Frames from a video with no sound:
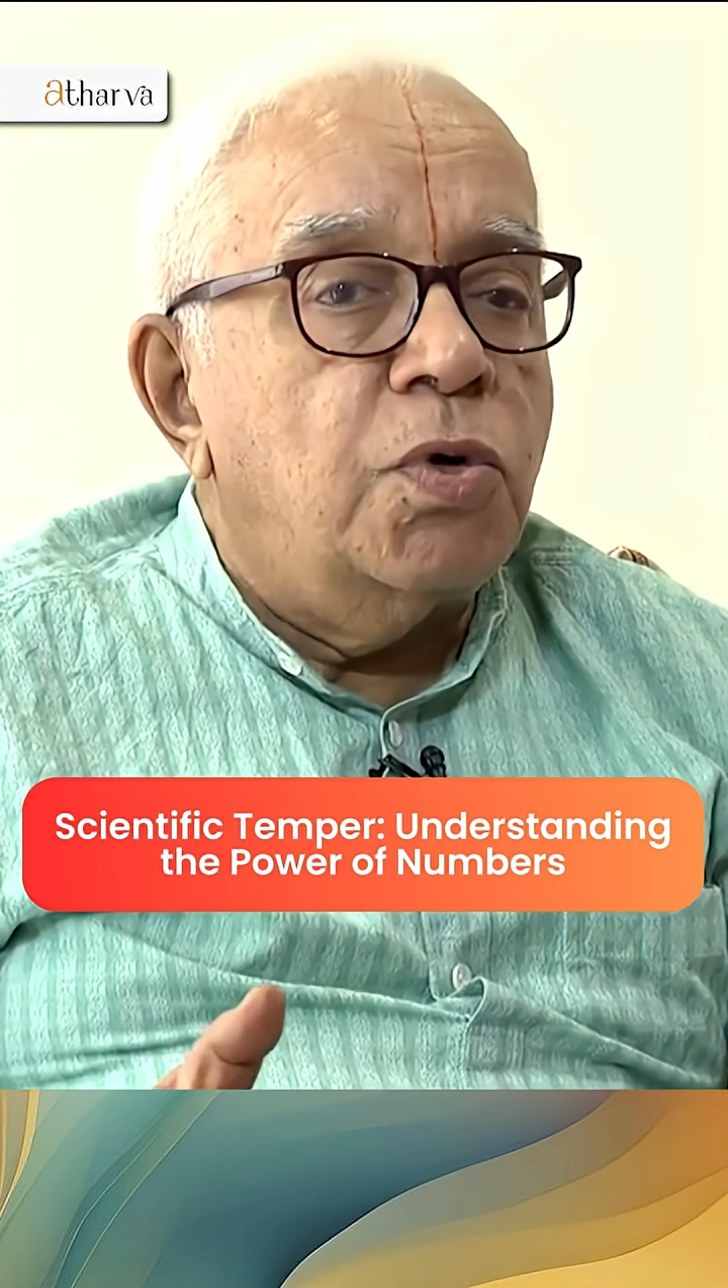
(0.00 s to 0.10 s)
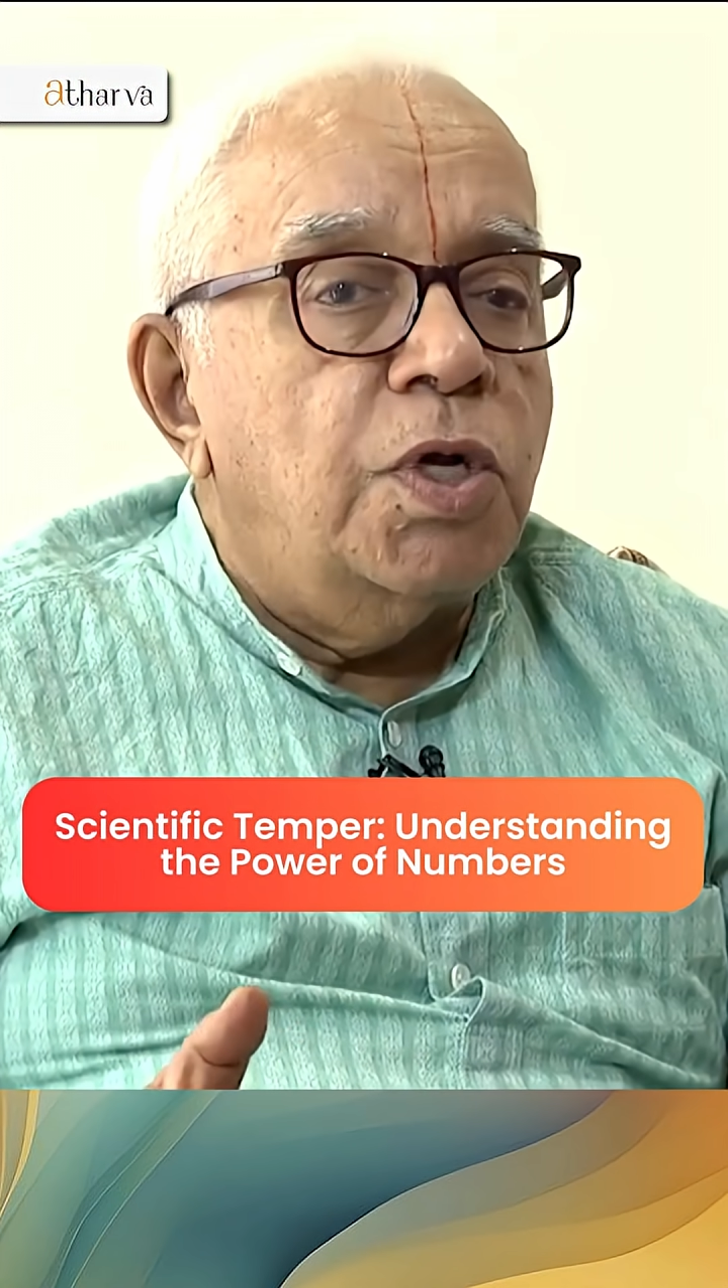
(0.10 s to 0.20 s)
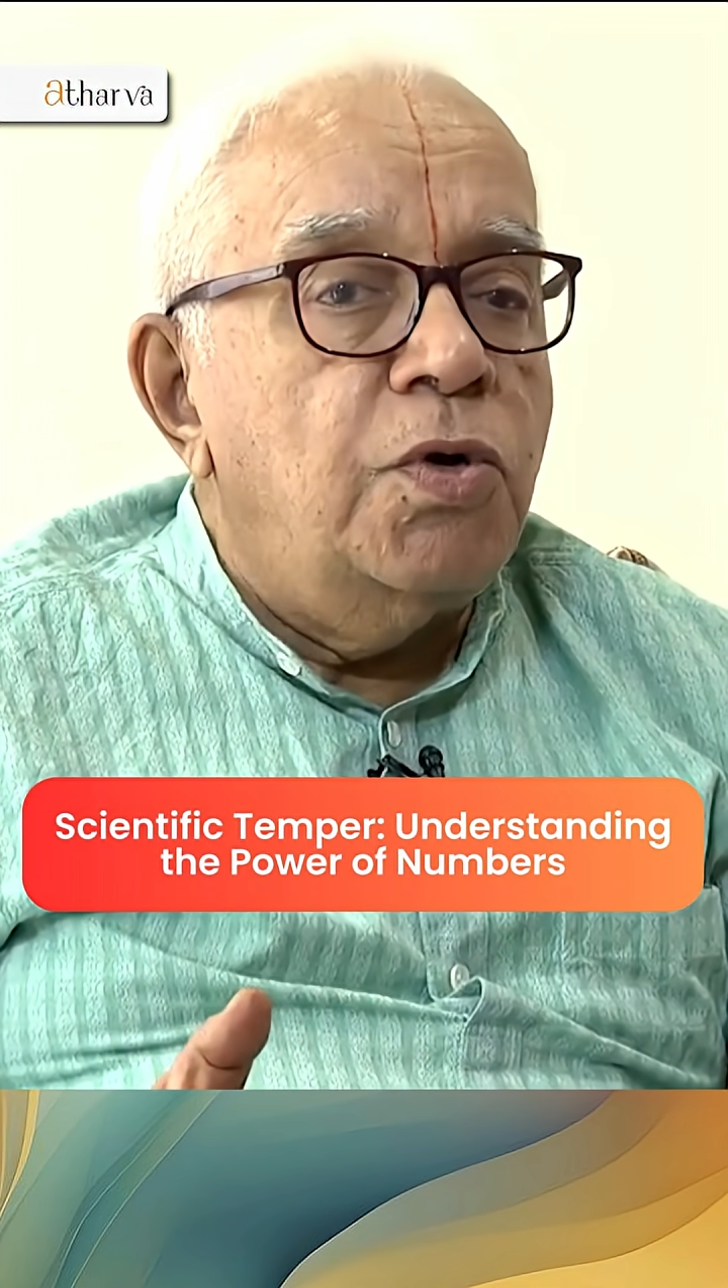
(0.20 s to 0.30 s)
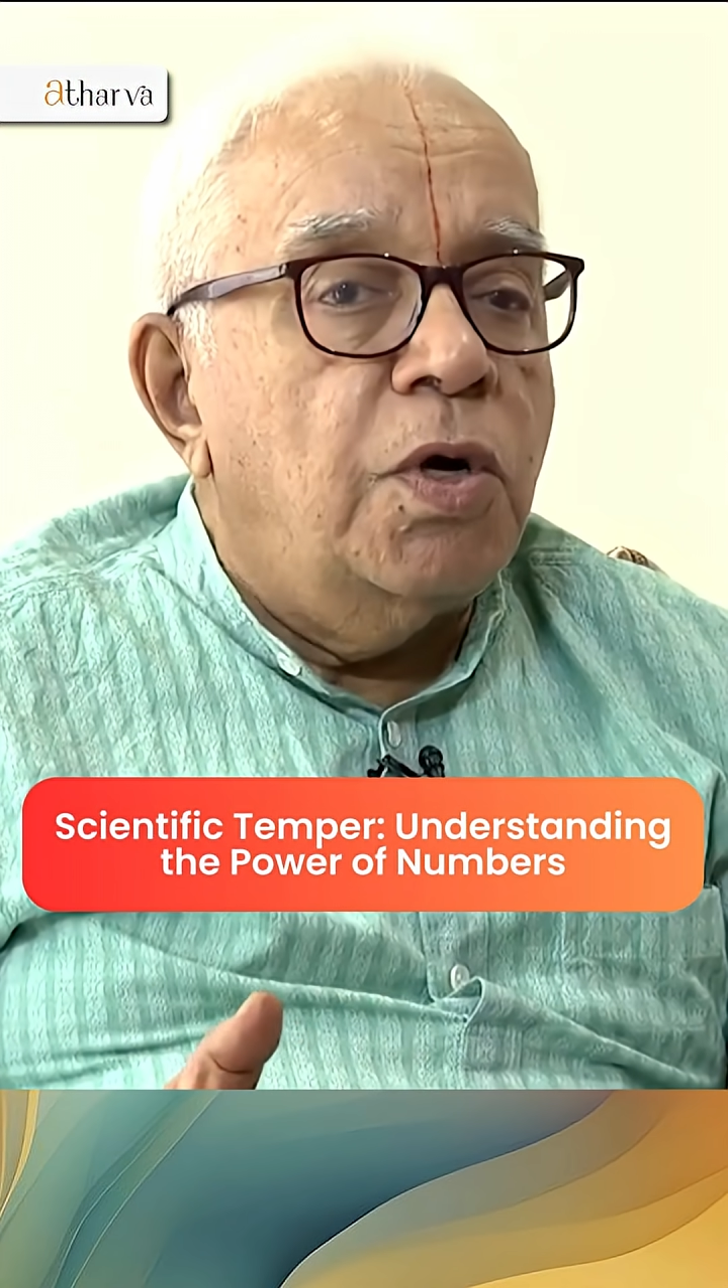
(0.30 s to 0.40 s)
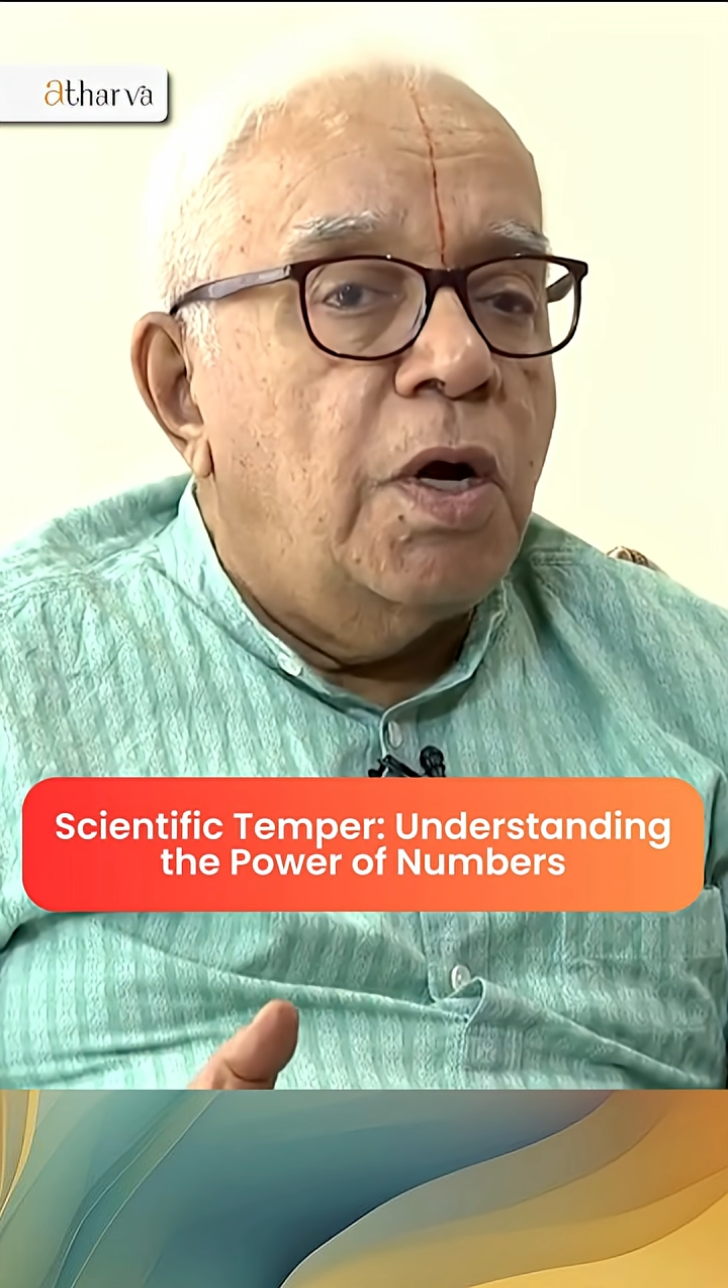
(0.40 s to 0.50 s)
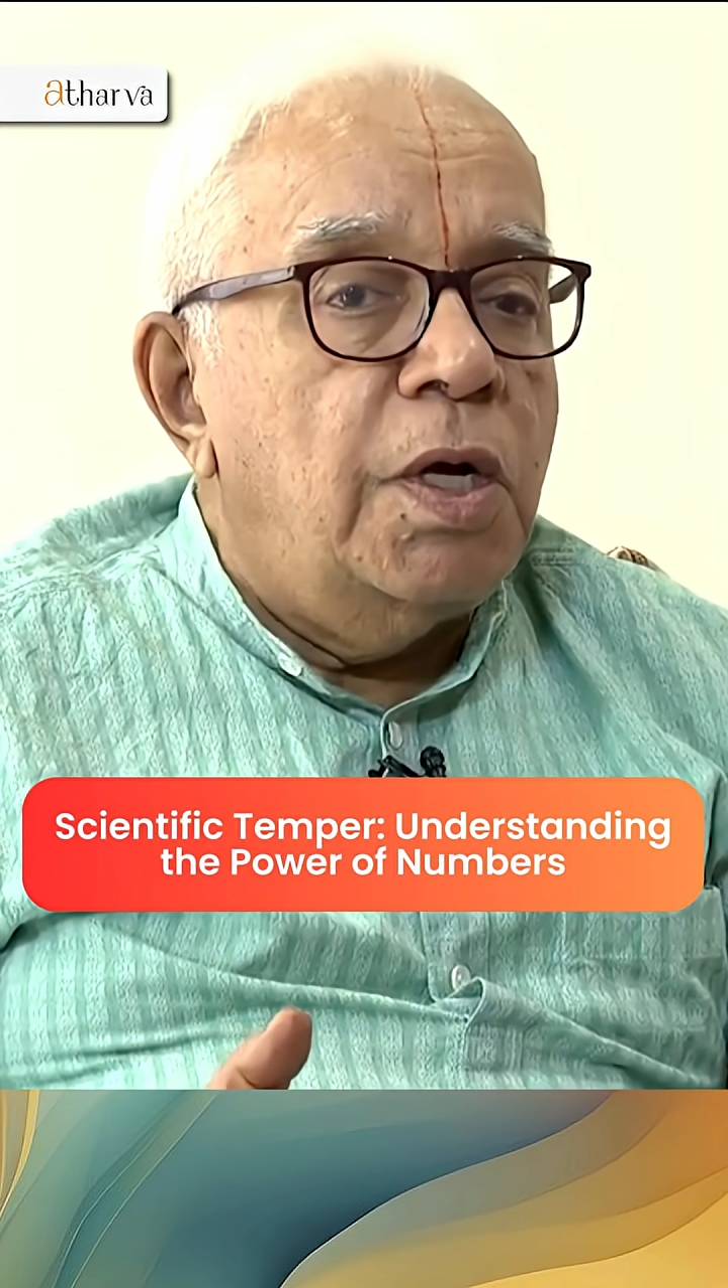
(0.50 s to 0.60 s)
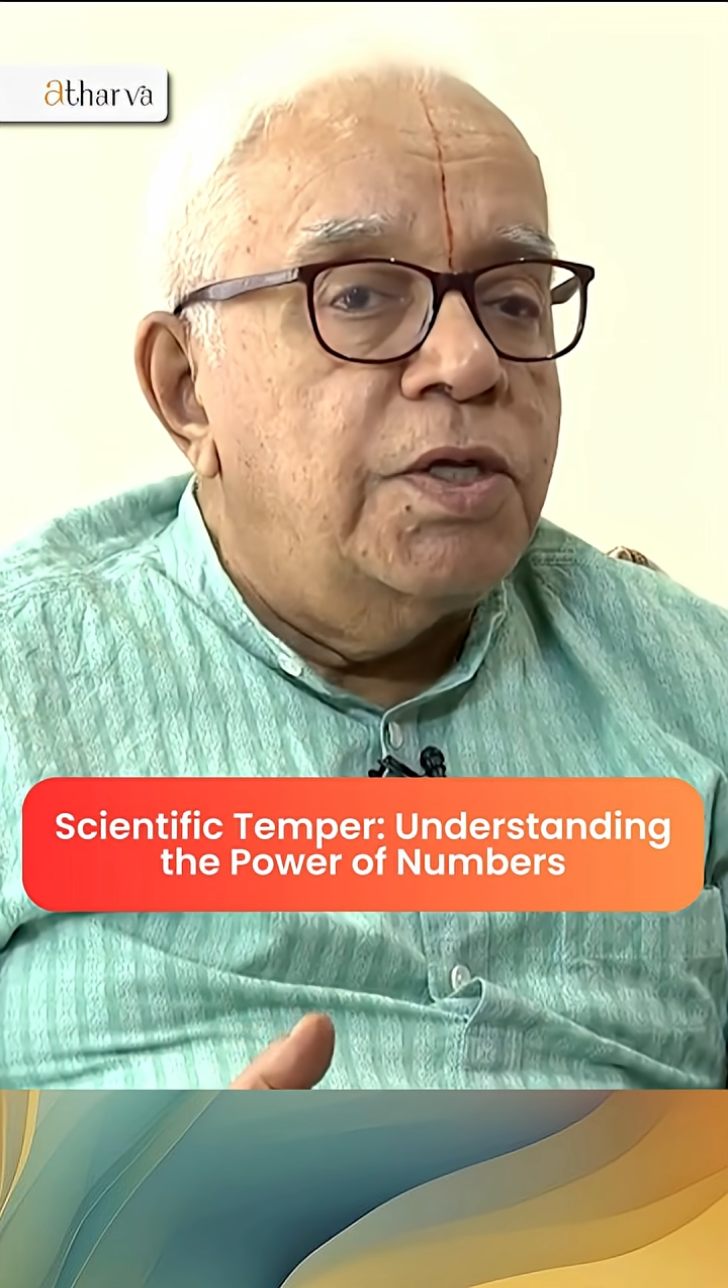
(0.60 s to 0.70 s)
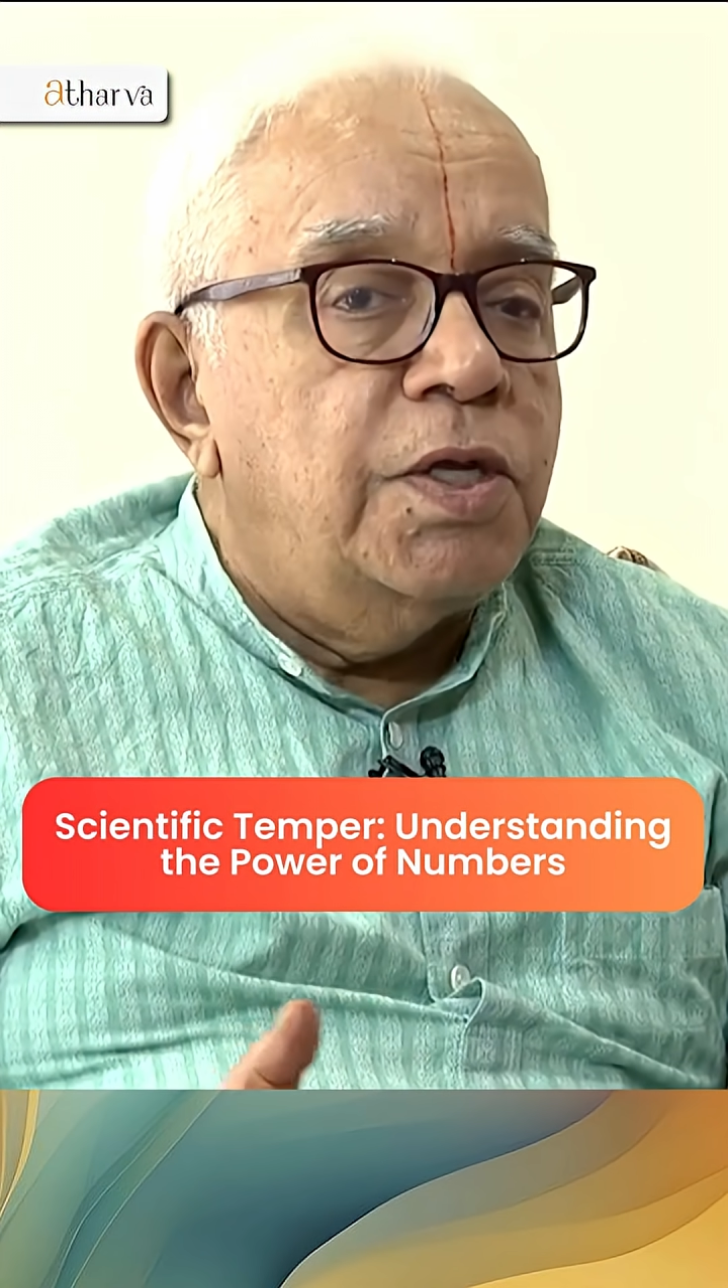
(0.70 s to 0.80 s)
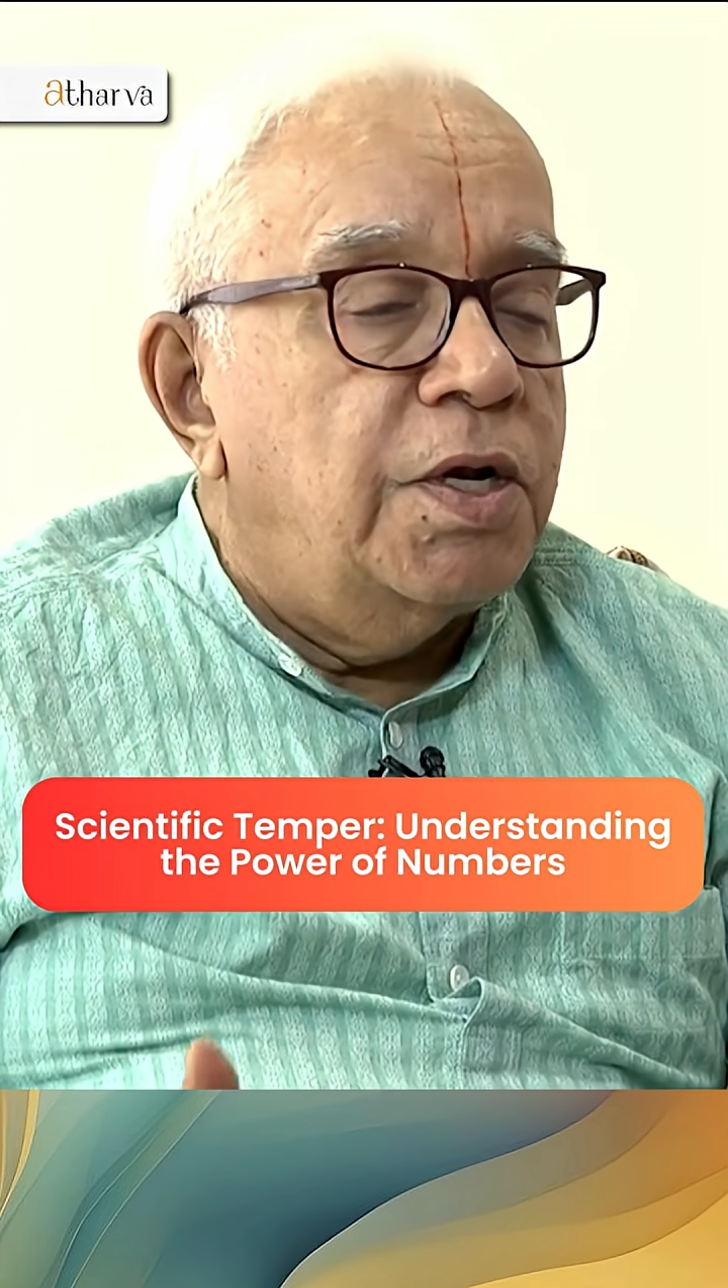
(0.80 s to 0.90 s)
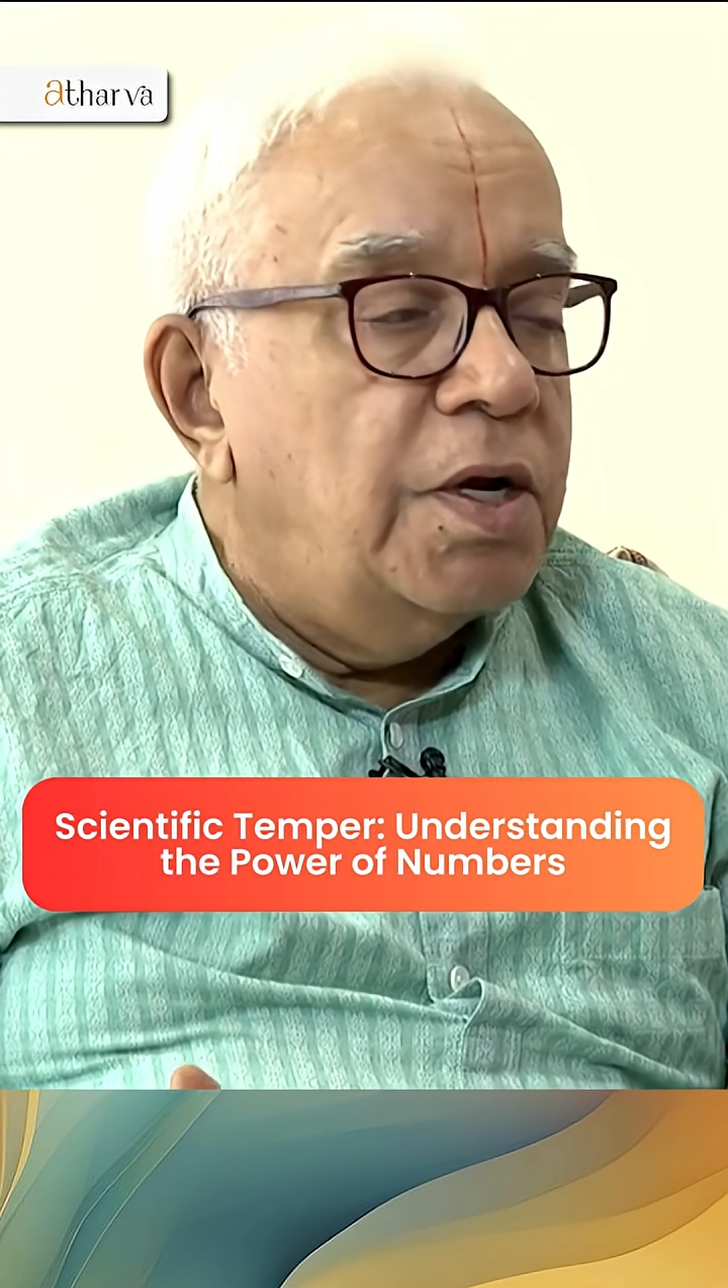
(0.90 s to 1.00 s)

today you call it the